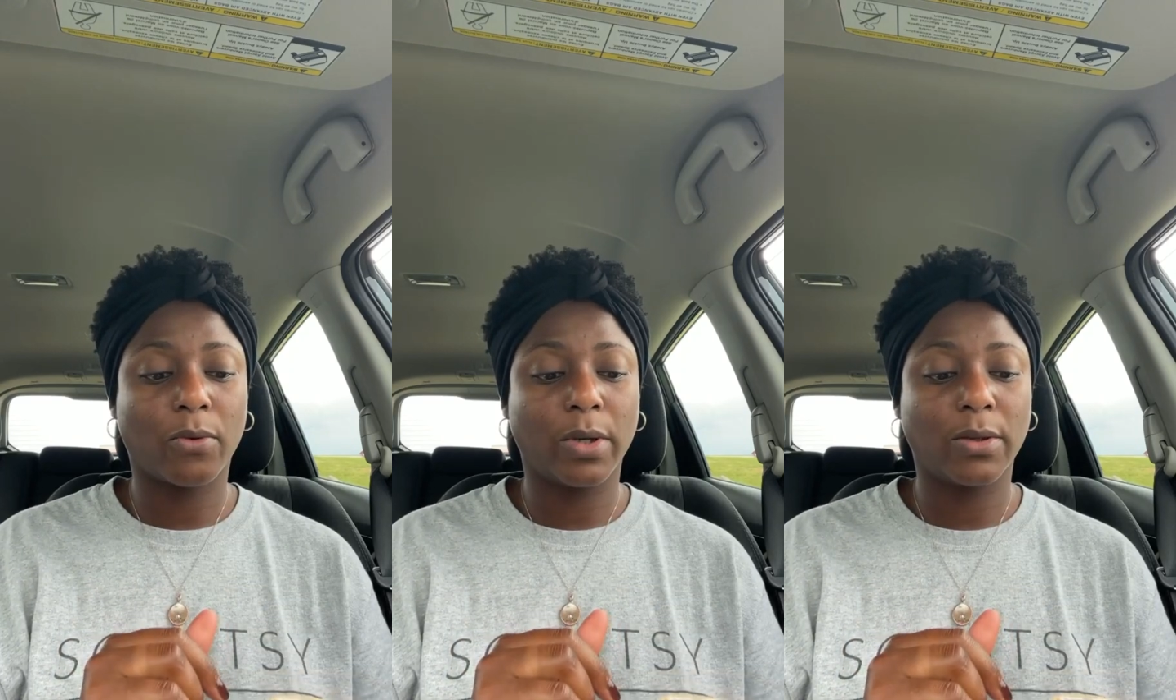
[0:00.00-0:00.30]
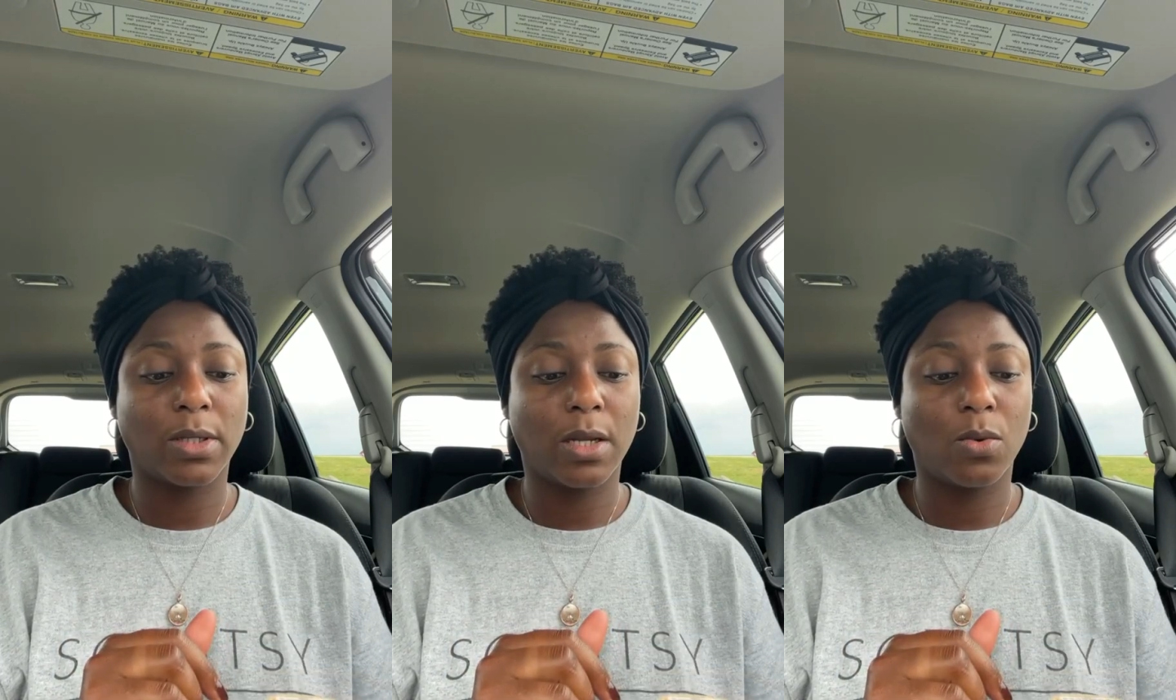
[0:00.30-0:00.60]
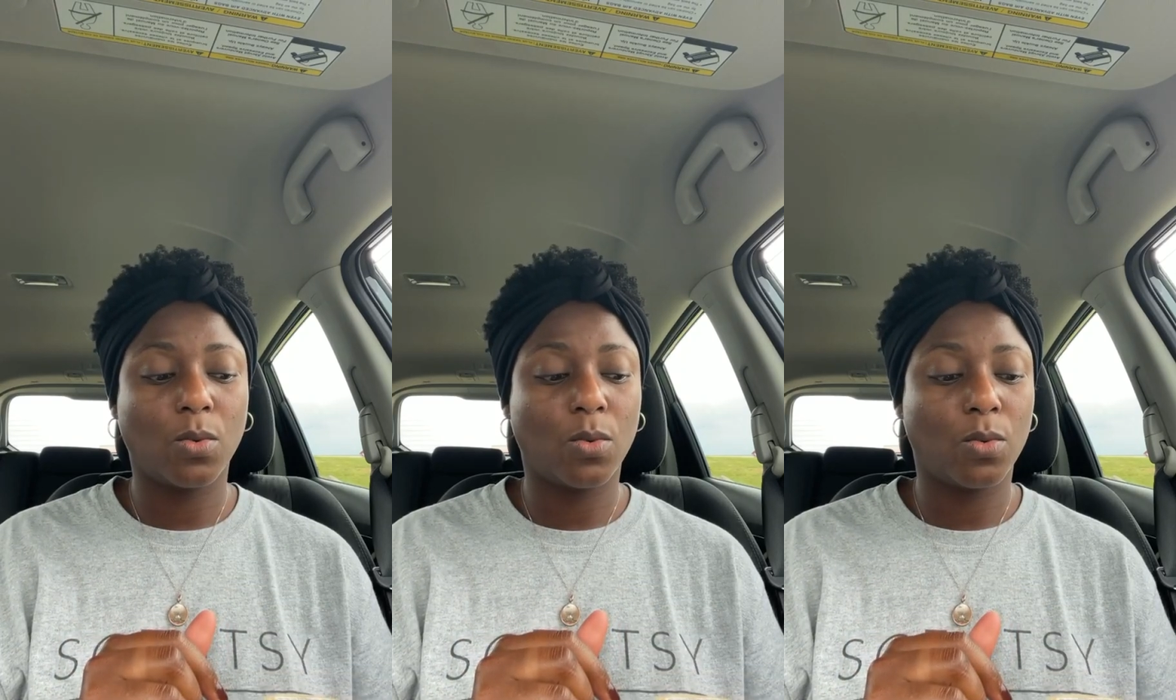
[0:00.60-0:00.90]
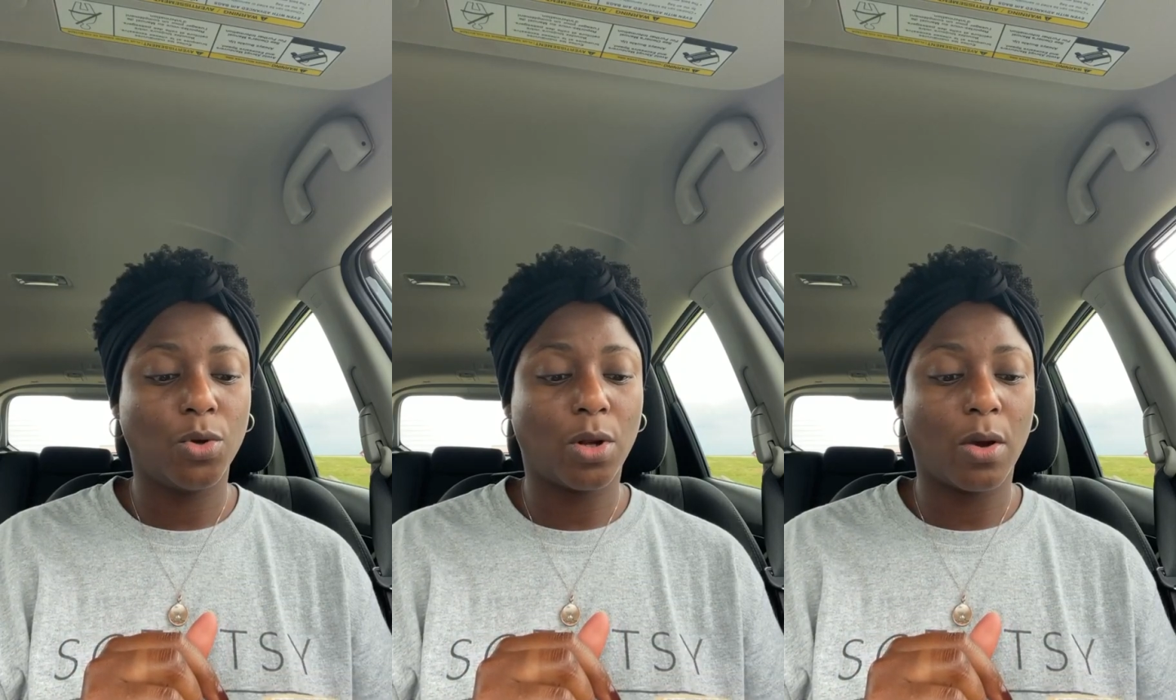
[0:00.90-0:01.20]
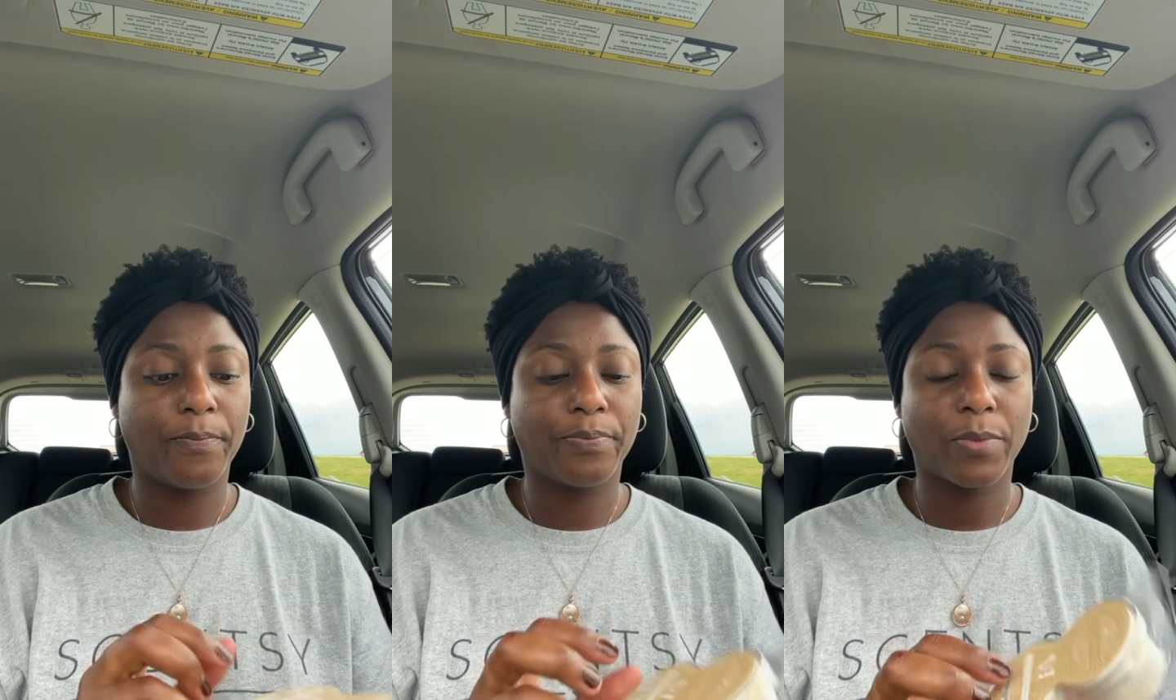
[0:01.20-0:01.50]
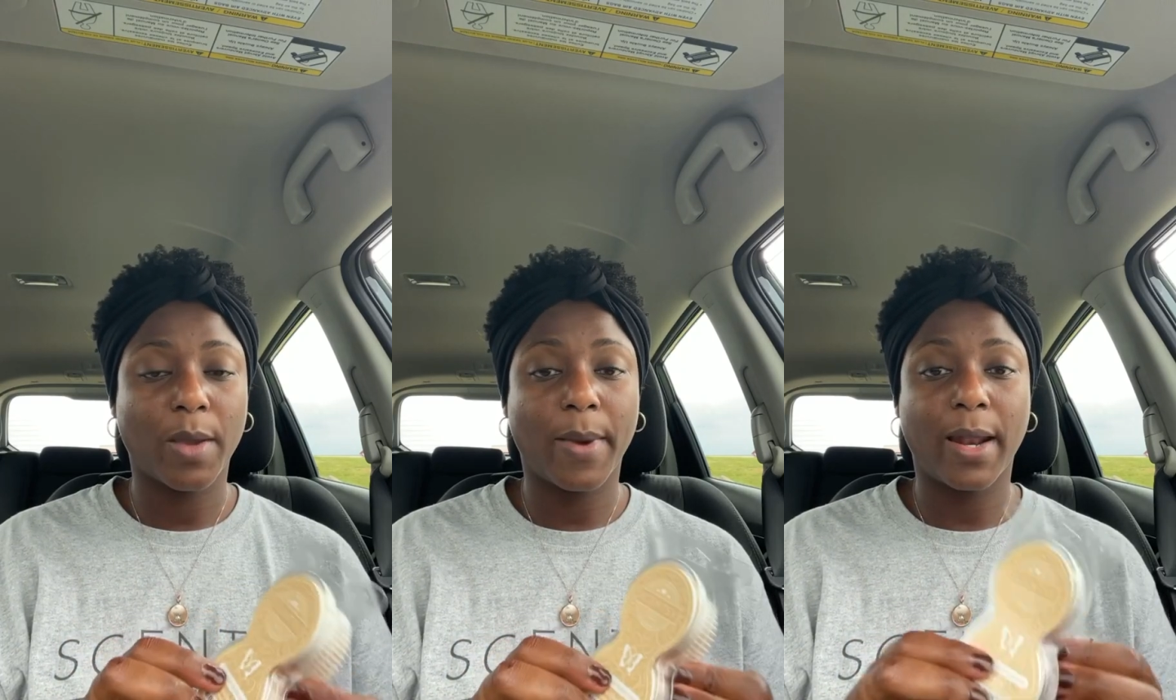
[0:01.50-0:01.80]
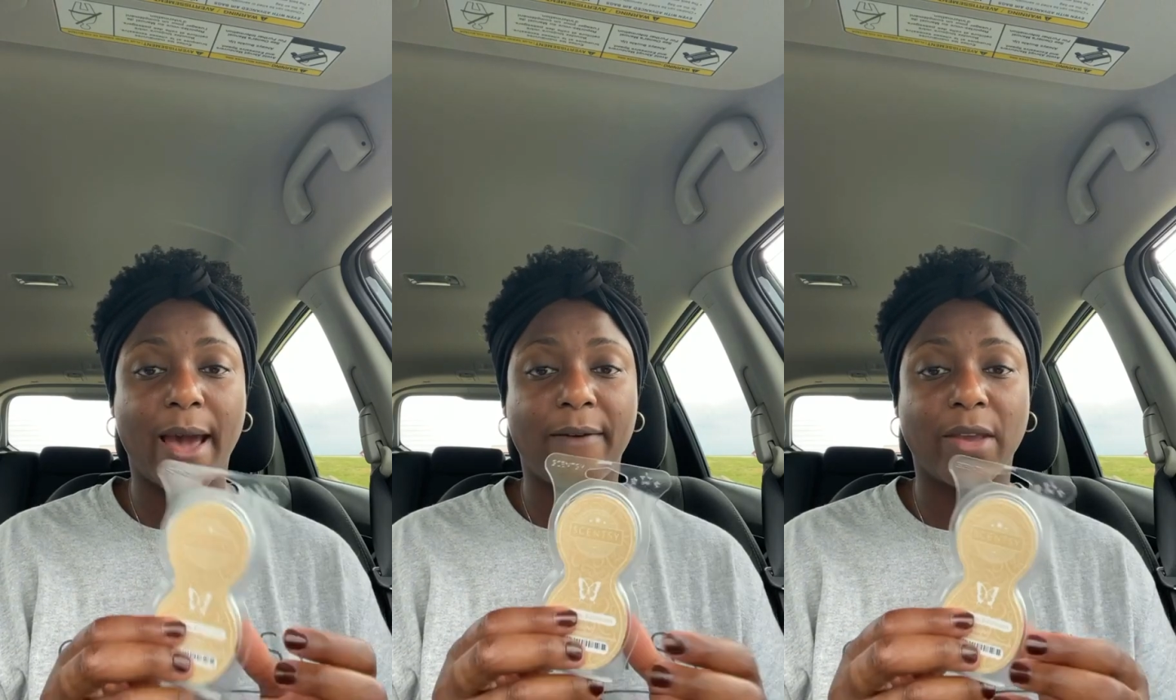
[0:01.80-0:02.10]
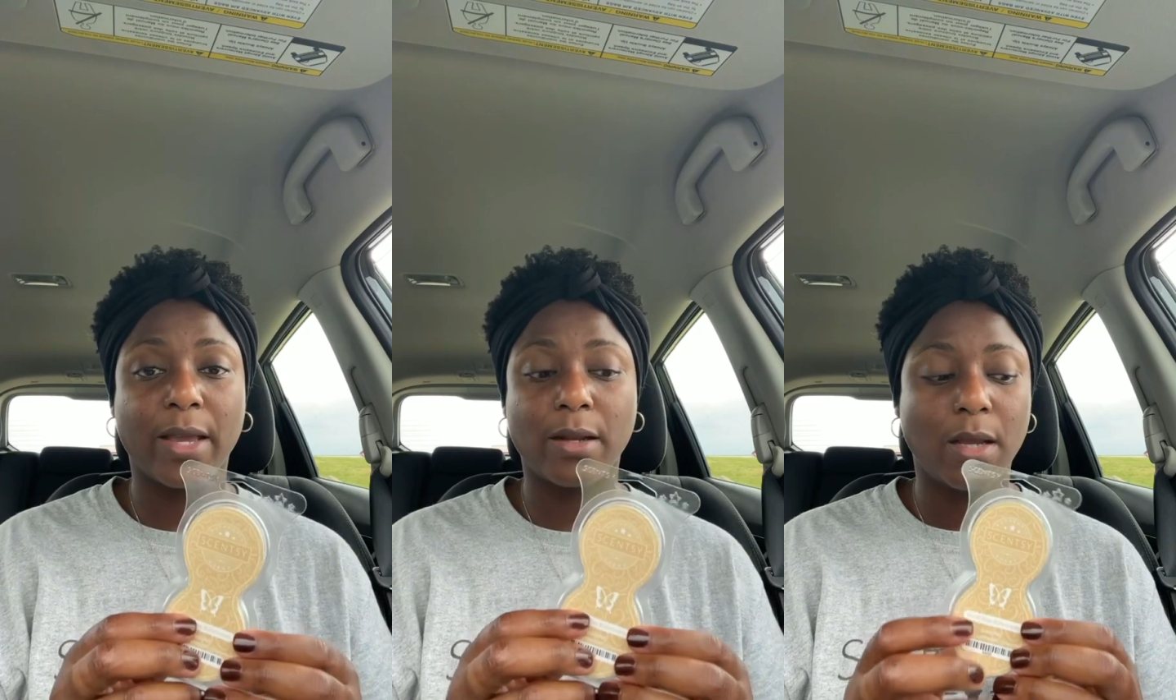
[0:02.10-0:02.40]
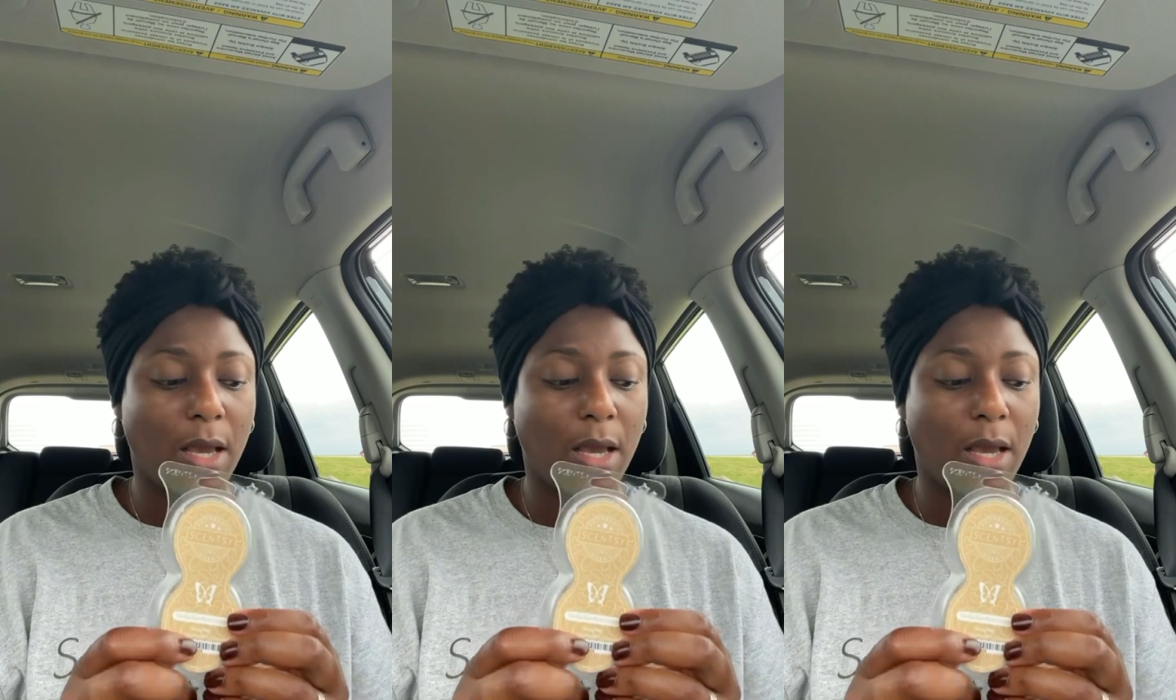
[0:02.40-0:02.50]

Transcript: reason, about having it.